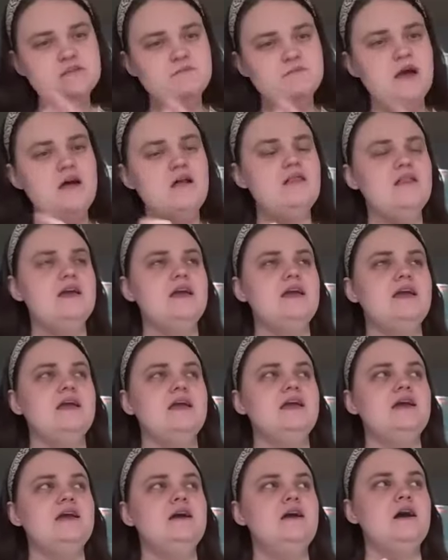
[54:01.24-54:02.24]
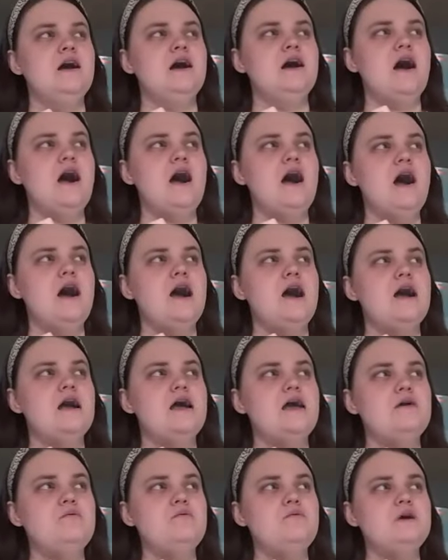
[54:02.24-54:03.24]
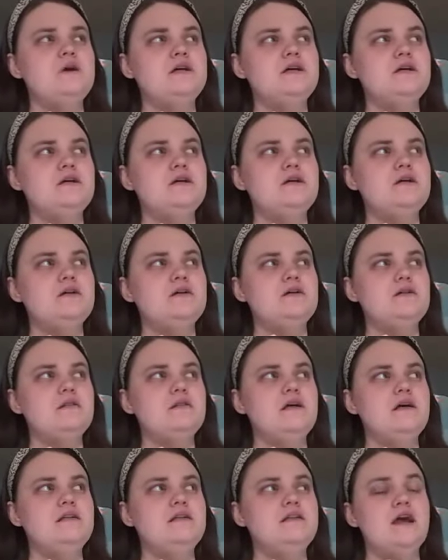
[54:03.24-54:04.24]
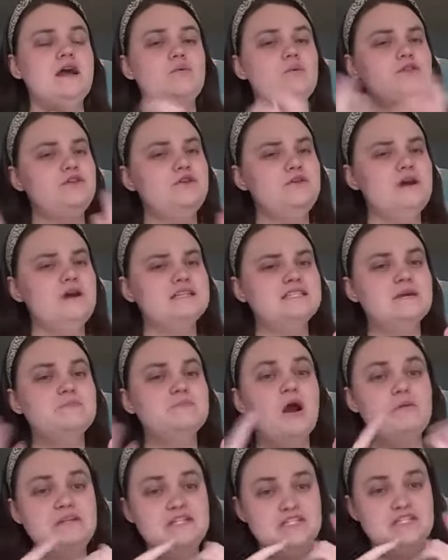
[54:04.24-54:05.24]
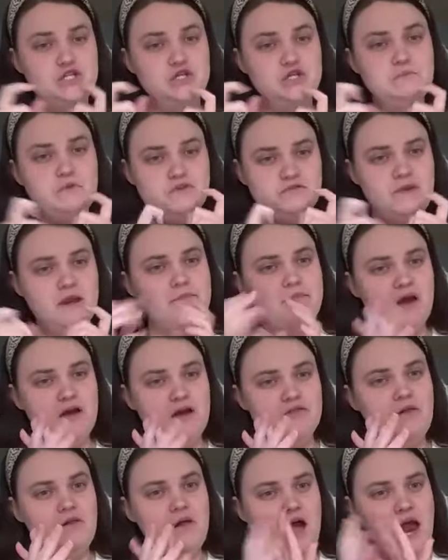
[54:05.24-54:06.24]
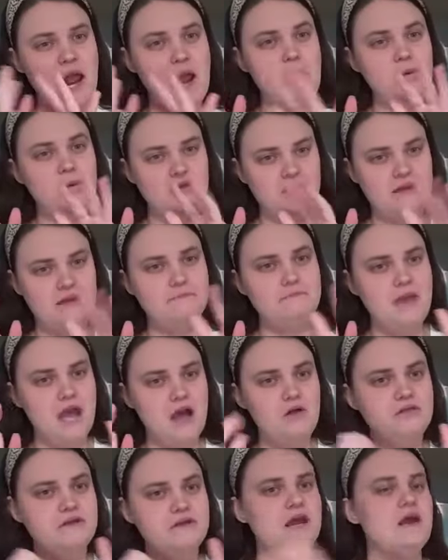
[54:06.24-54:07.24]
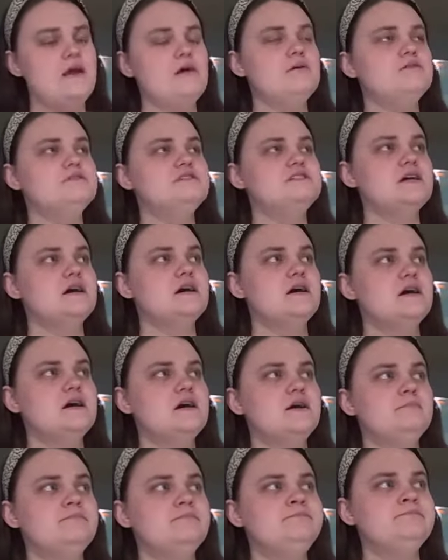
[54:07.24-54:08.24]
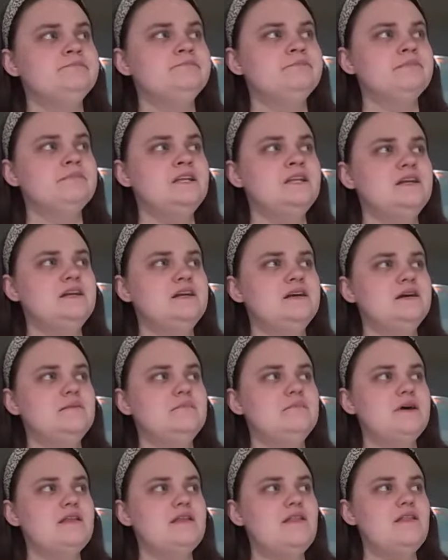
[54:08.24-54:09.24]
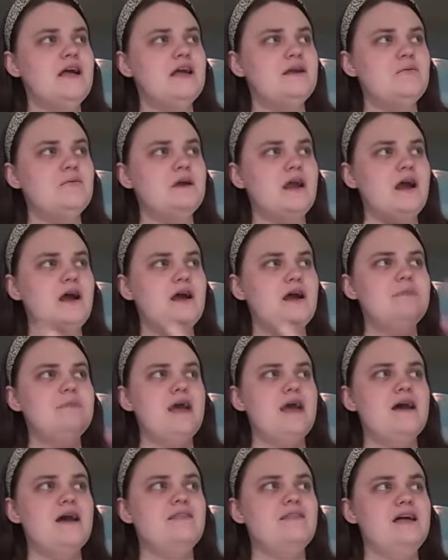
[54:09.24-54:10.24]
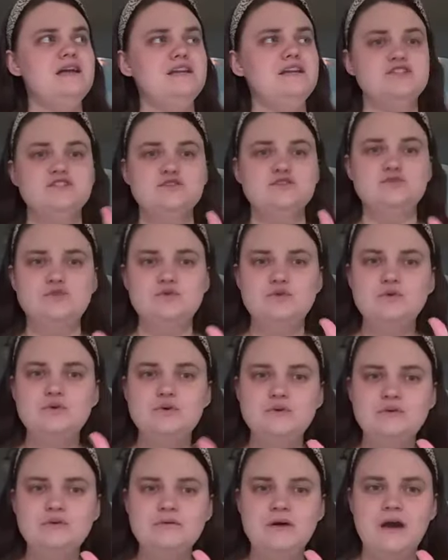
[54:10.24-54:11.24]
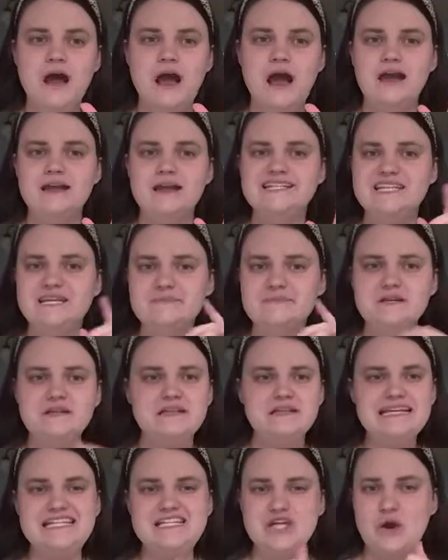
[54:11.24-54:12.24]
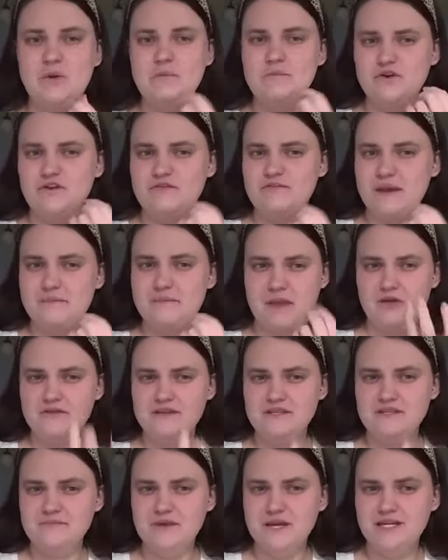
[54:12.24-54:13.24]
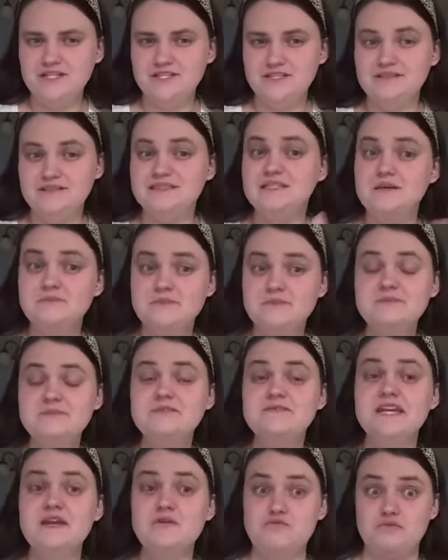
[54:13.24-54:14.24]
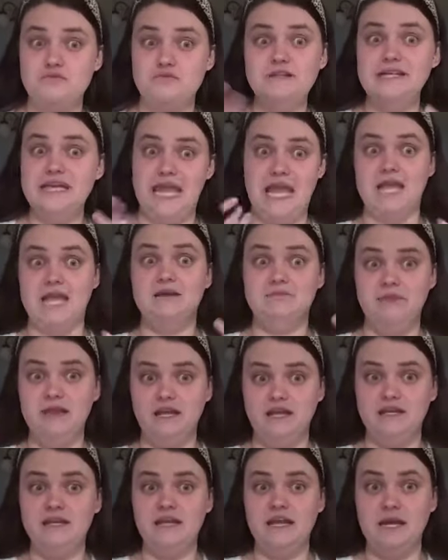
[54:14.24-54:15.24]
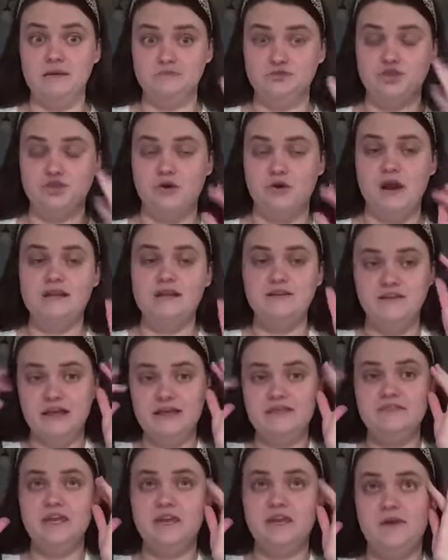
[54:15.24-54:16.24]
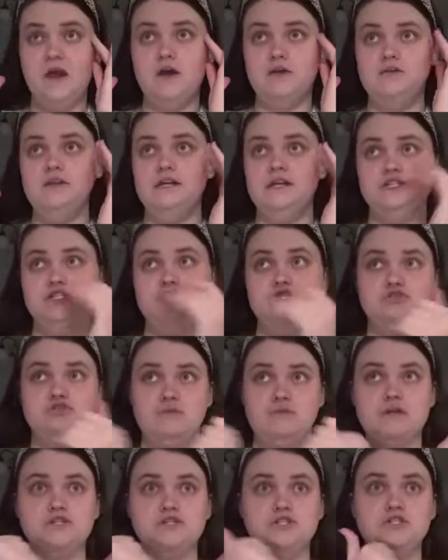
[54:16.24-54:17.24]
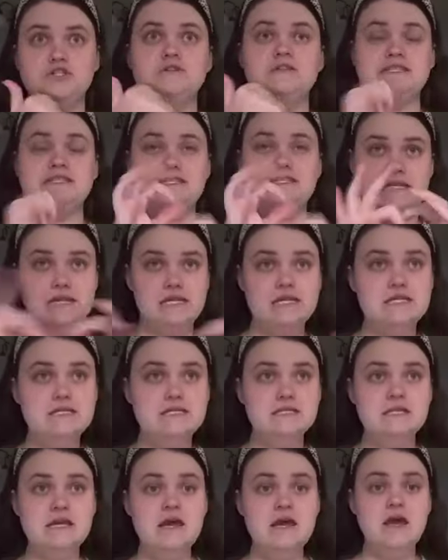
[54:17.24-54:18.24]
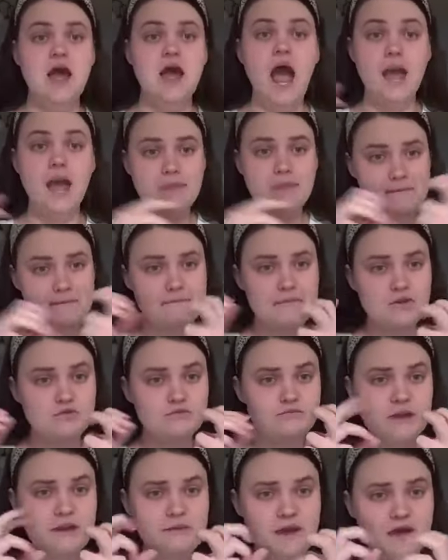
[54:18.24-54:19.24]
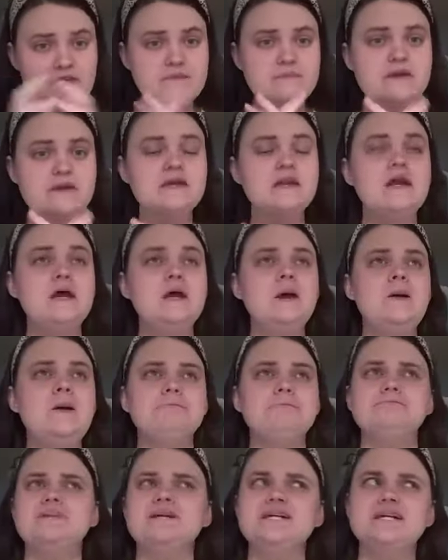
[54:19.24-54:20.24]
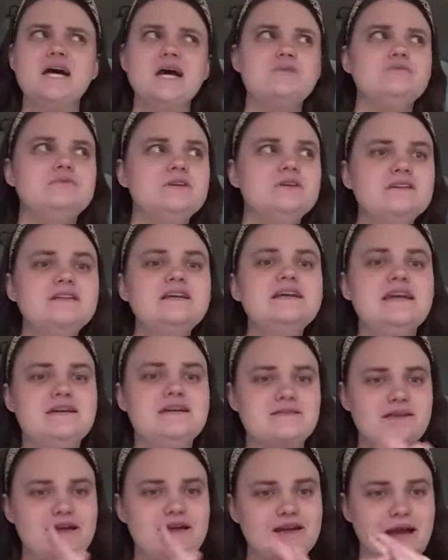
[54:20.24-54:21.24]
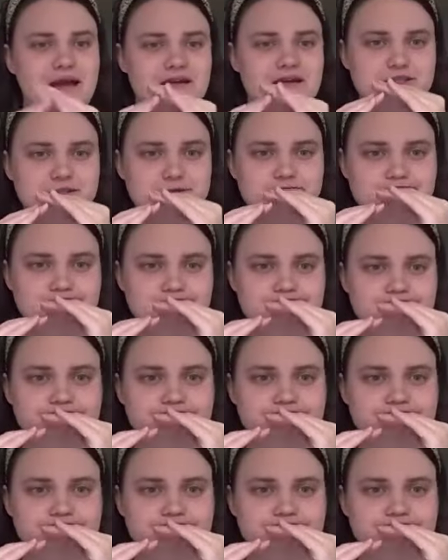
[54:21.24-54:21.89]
spelling, I will now with you guys, I probably do move my mouth a lot. I will like mouth it out. Um, but like when I'm at like school I typically don't move my mouth as much. Sometimes if I get really animated and I'm trying to like think of how to like structure the sentence, I might move my mouth a bit, but I really get like kind of just